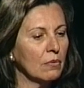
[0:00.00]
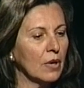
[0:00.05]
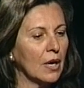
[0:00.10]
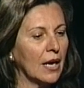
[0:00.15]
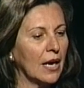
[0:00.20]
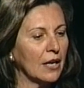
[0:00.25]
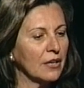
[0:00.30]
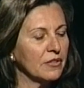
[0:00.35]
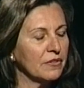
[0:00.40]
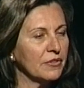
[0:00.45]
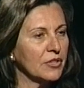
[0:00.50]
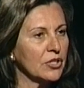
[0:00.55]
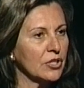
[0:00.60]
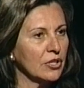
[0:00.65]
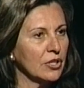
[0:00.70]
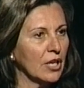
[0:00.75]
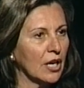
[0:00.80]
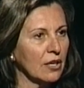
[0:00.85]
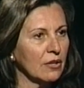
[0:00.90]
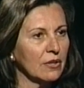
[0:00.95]
our
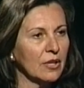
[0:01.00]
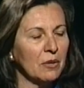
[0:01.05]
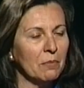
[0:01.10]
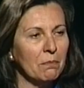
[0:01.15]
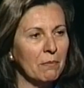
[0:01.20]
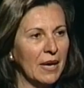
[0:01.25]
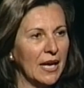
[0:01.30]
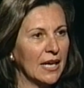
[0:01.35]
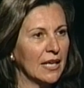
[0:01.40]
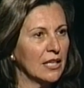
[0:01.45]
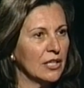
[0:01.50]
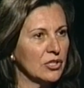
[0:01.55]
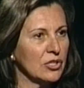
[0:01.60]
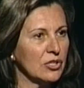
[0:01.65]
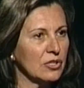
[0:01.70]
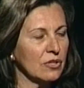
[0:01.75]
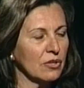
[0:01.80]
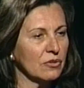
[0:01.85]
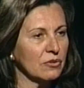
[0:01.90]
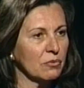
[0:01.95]
division not only
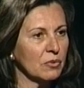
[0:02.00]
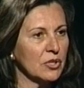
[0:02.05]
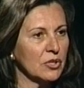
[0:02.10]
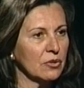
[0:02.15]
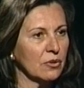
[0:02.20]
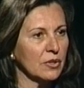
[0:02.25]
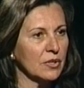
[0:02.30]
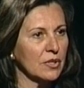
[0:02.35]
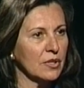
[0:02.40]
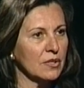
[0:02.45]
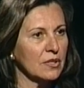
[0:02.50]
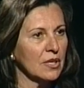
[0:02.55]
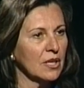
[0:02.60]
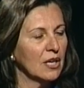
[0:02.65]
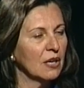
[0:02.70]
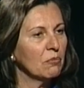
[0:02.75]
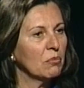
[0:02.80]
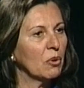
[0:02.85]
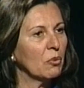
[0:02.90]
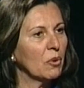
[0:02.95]
manages those resources,
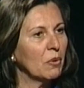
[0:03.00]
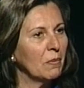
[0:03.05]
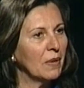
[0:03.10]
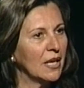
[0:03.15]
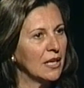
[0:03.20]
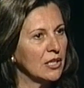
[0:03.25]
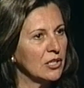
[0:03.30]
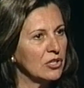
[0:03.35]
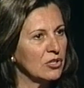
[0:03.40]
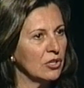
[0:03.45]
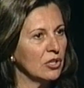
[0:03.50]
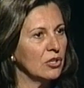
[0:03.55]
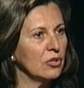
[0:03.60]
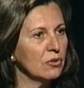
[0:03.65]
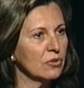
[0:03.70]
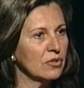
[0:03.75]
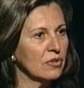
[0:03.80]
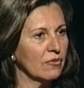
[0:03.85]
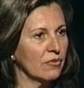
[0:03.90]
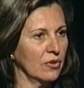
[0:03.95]
but we manage the
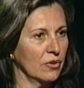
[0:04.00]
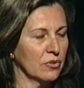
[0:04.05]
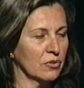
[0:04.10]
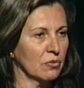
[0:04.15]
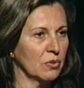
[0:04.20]
use of those